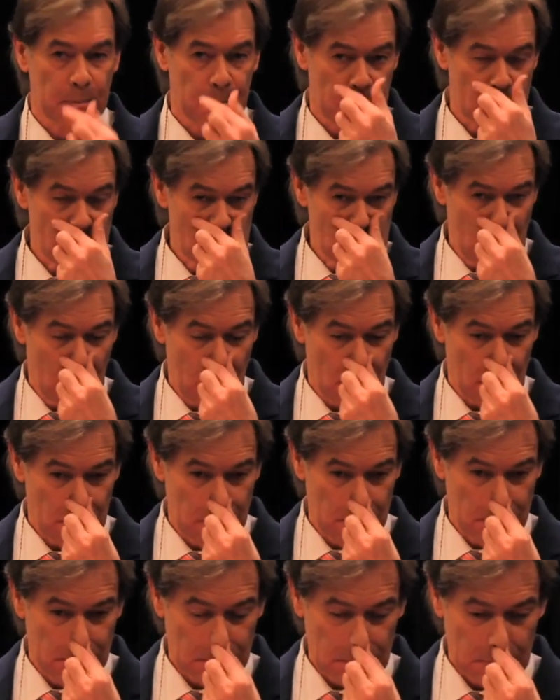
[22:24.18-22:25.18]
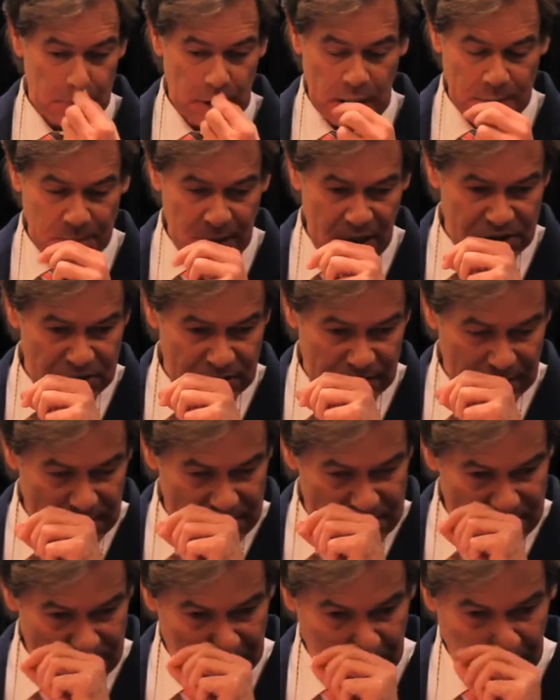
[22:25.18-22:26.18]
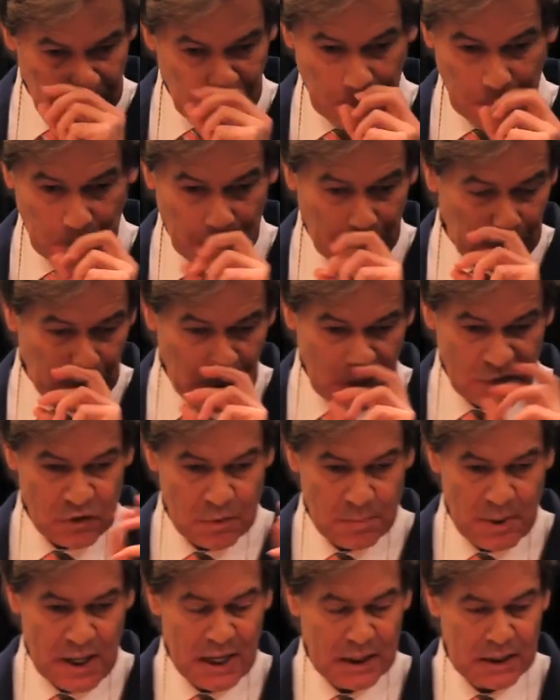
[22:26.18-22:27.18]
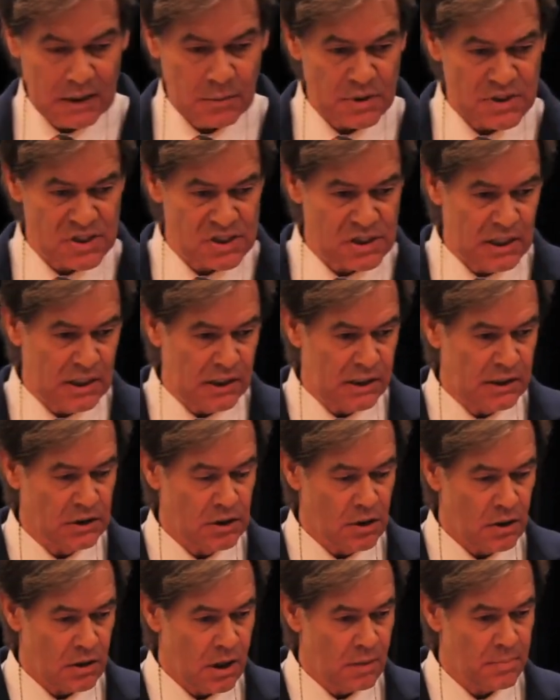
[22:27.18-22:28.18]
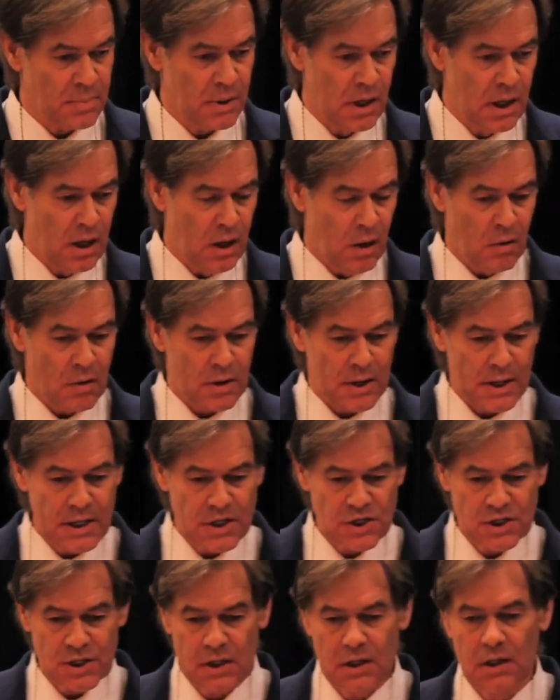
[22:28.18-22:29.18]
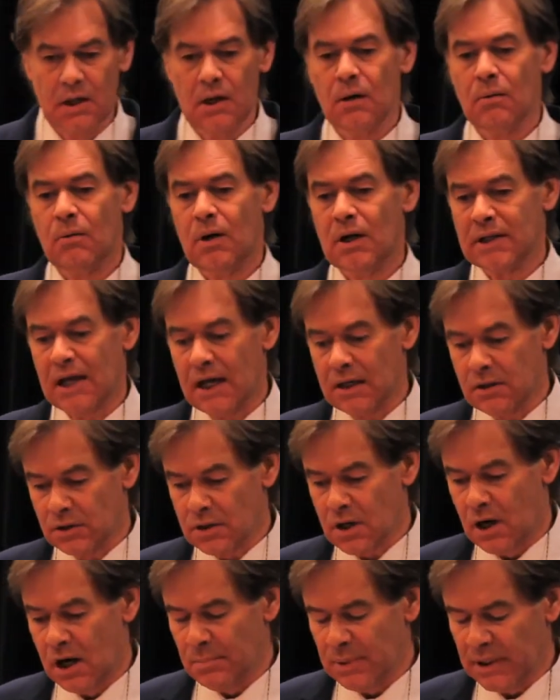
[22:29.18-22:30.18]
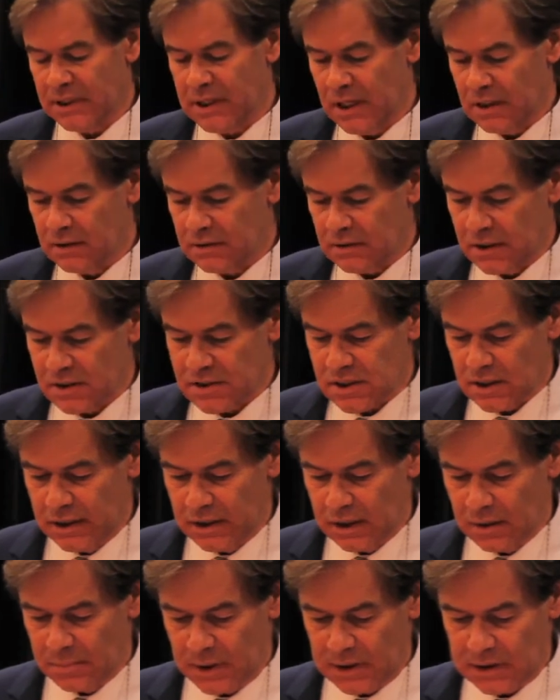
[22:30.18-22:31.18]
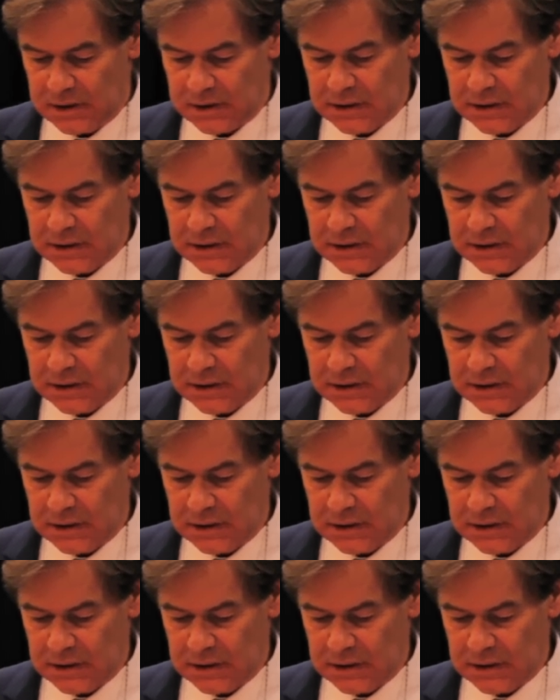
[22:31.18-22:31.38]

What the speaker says: So that makes it easy. If your banker was sitting in Europe or Asia, well, that could complicate things a little bit.